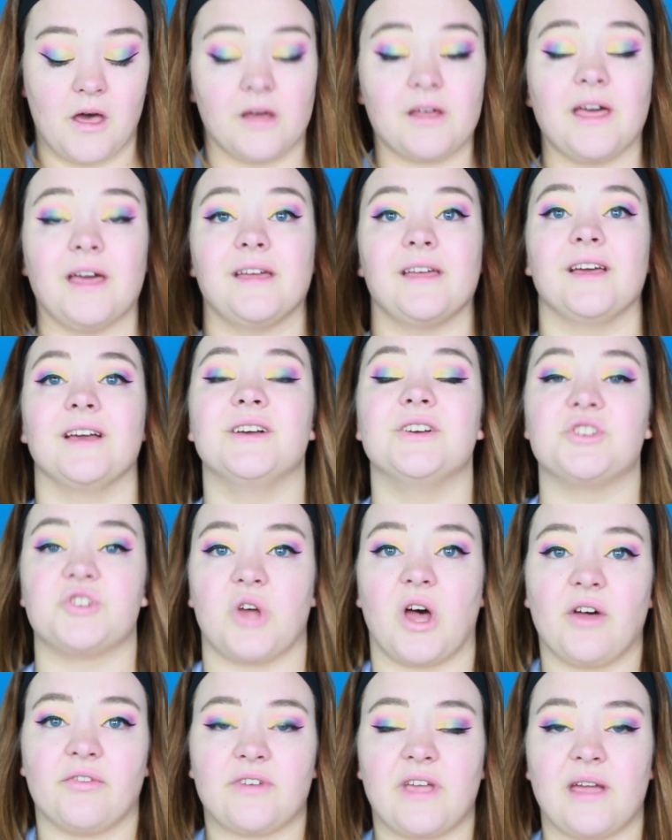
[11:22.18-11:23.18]
Okay,
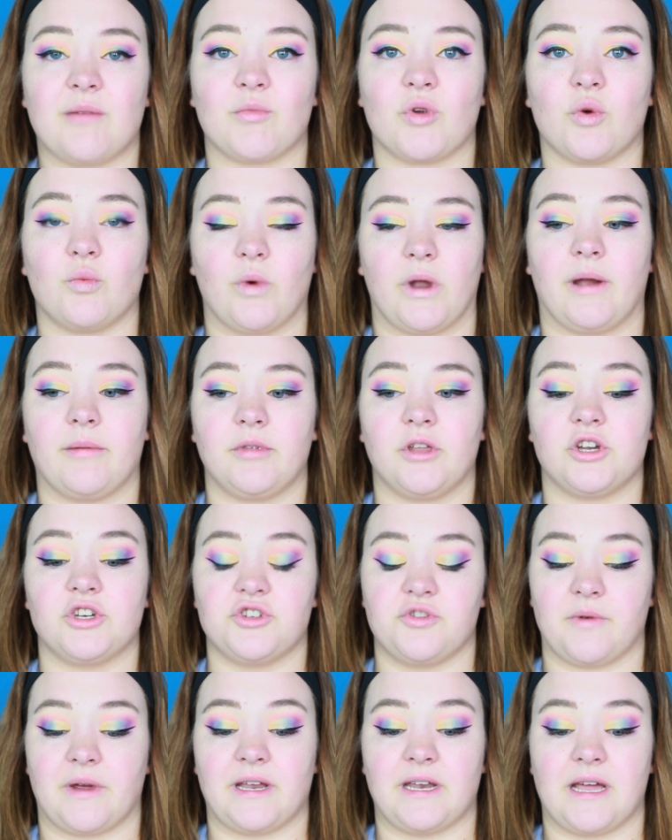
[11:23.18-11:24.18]
so off camera, what I'm going
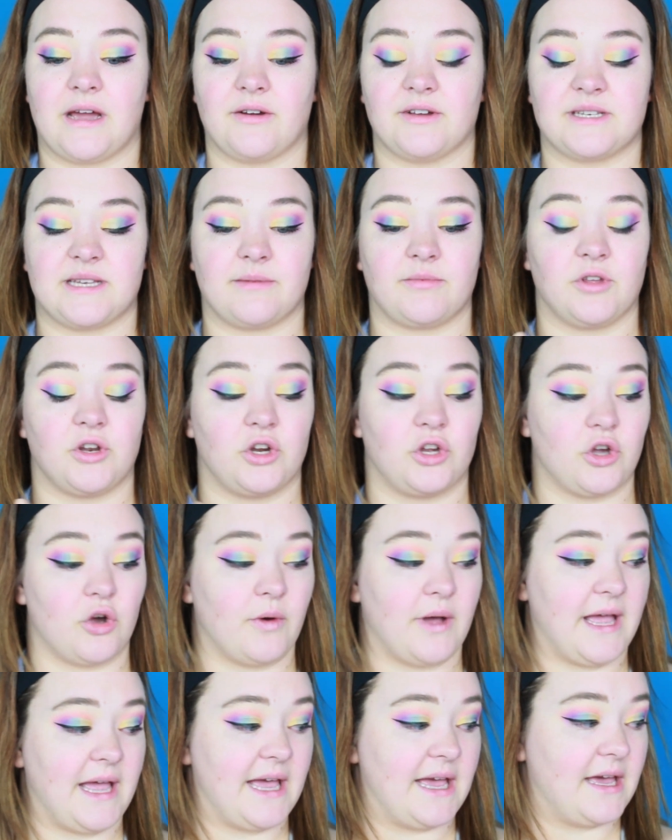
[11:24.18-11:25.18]
to do right now is I'm going to
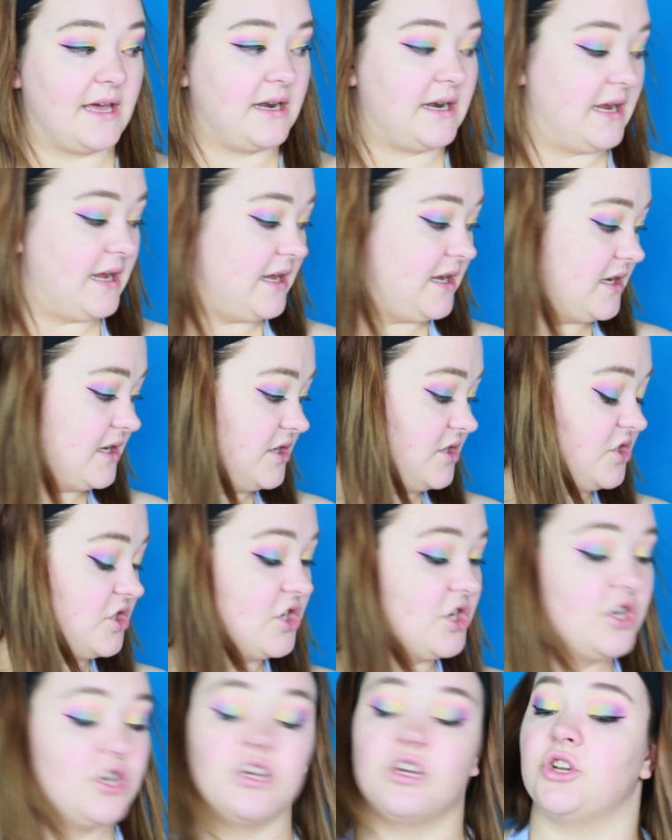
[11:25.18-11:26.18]
go ahead and
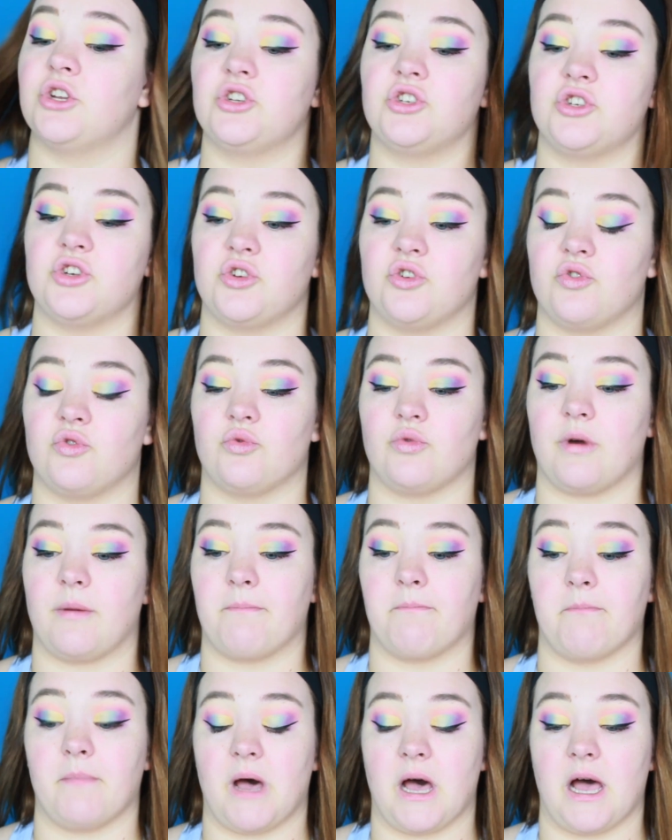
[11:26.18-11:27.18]
do
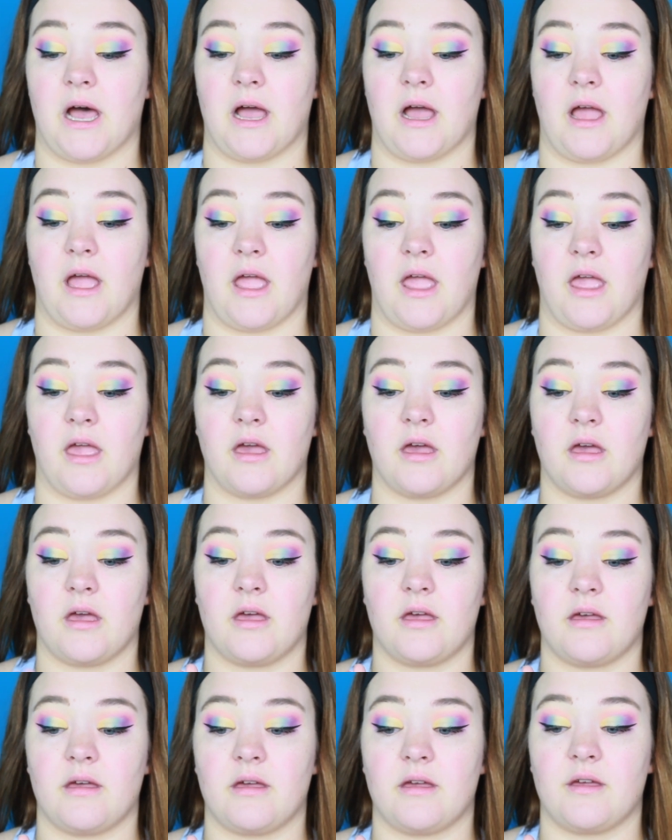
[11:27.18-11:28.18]
my
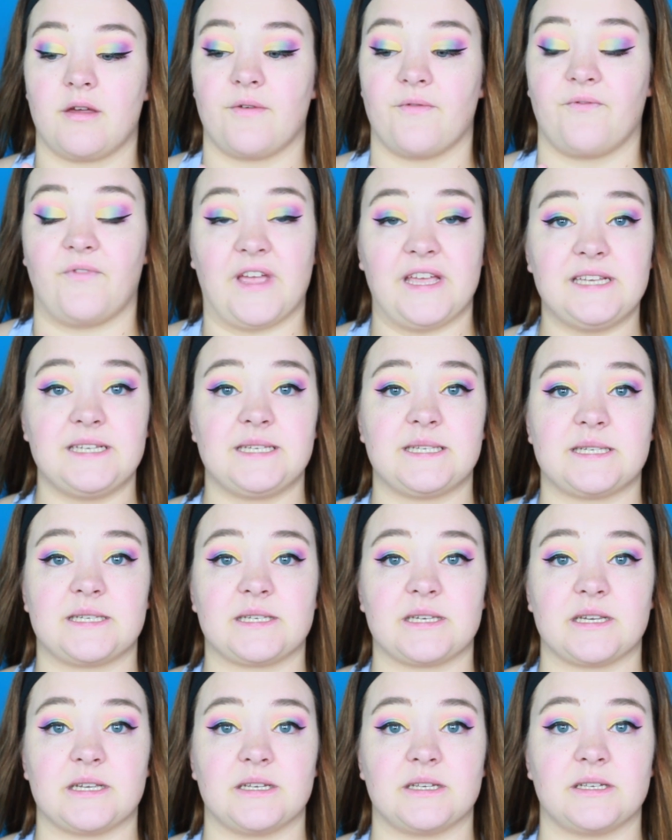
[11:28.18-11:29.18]

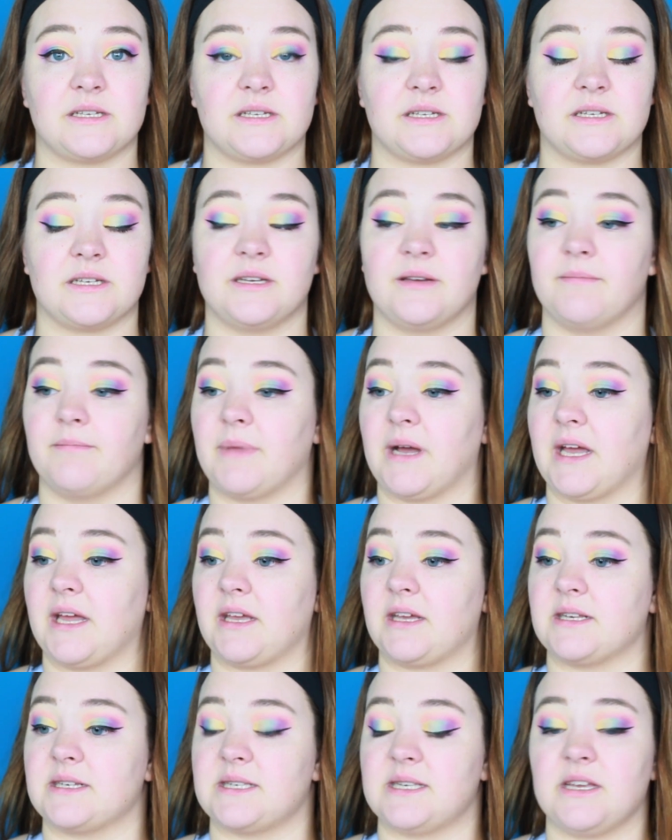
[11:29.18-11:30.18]
face,
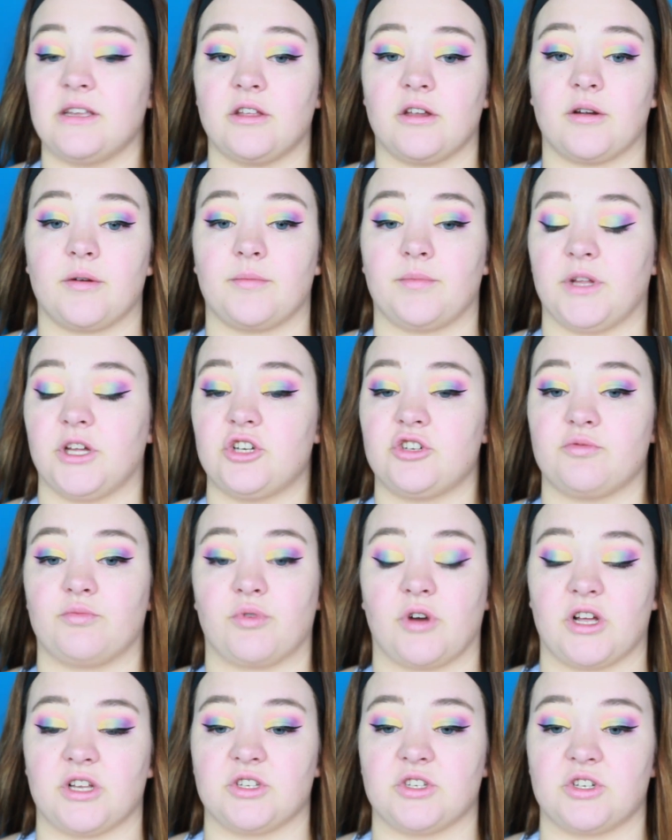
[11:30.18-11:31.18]
my concealer, blush,
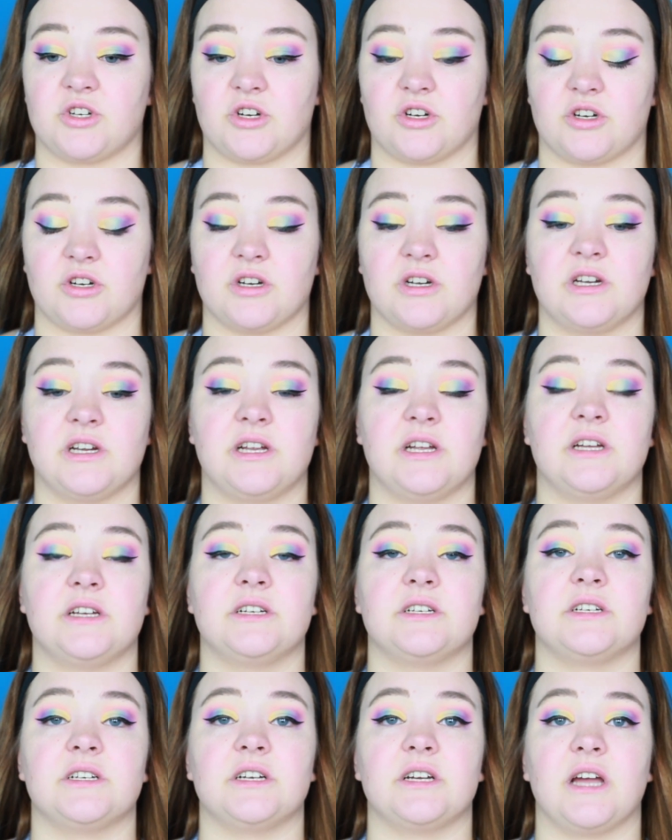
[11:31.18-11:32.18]
bronzer,
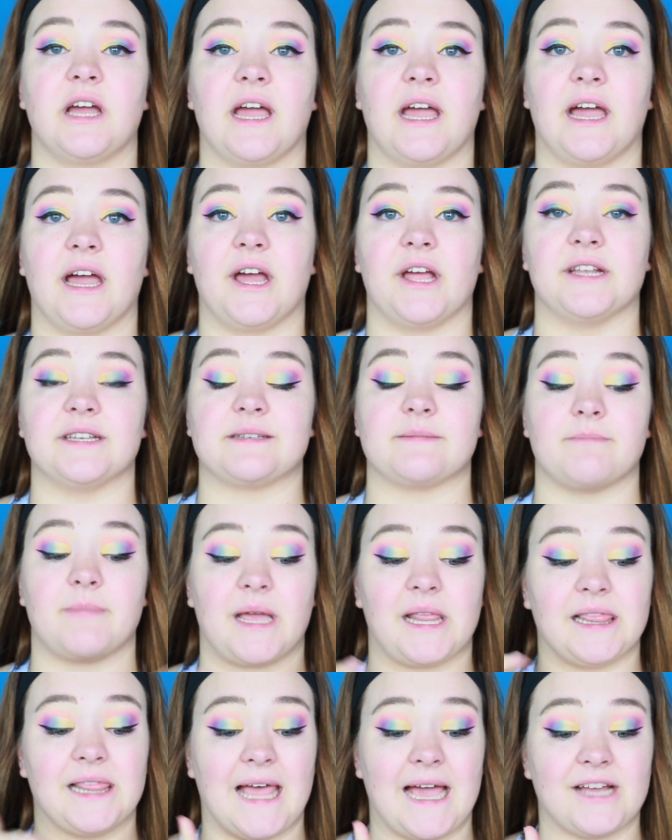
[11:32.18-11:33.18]
and
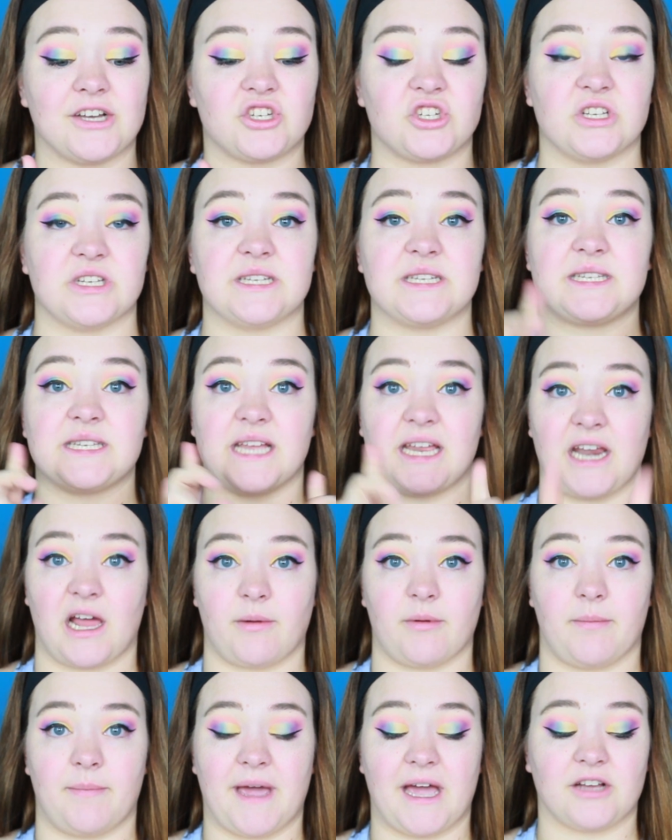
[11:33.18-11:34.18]
my lashes, and
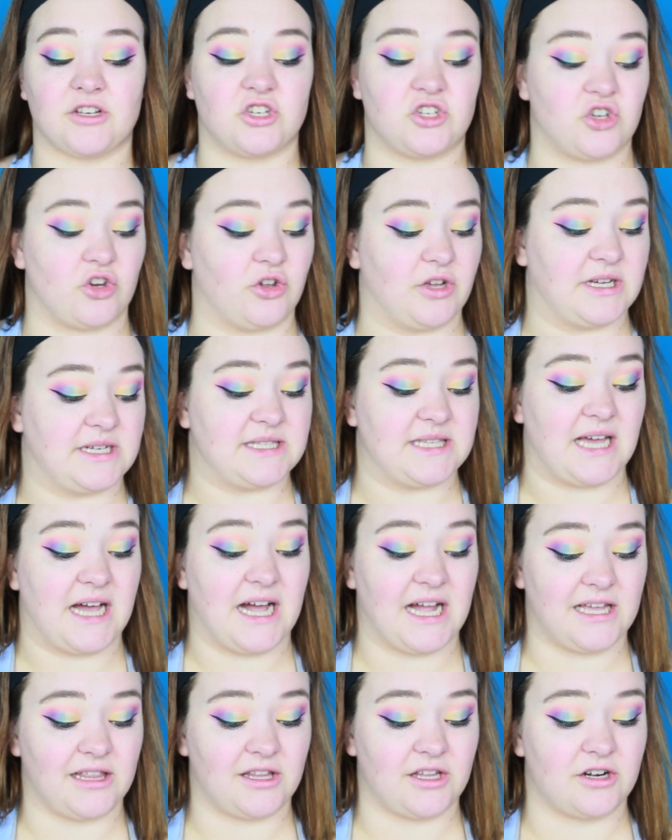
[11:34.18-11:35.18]
I'll be back to show you guys the
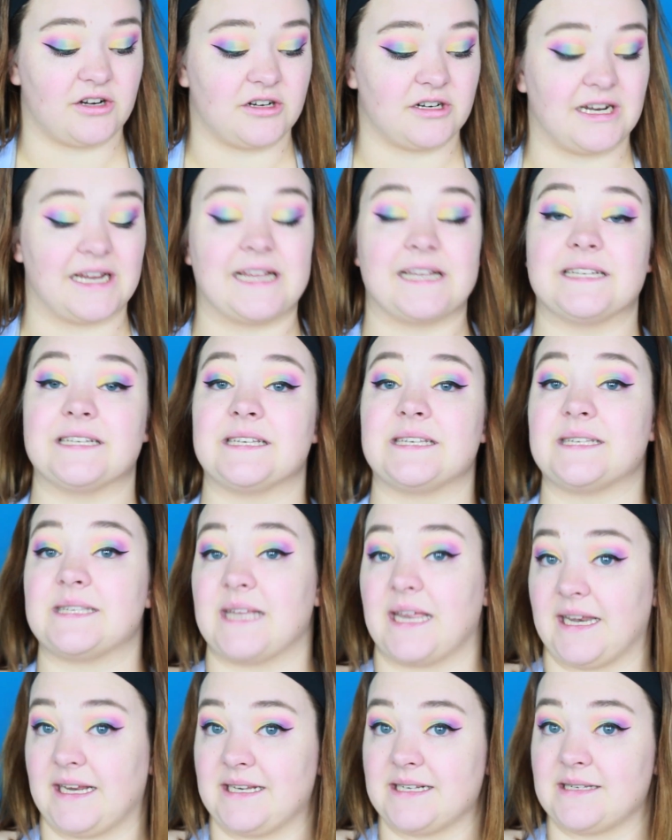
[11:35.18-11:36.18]
highlighter and
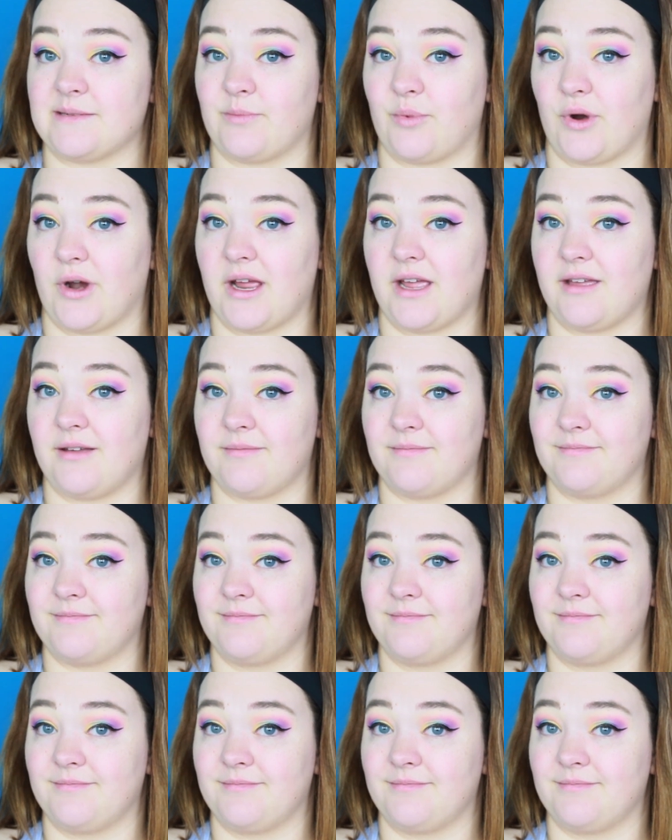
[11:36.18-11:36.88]
setting spray.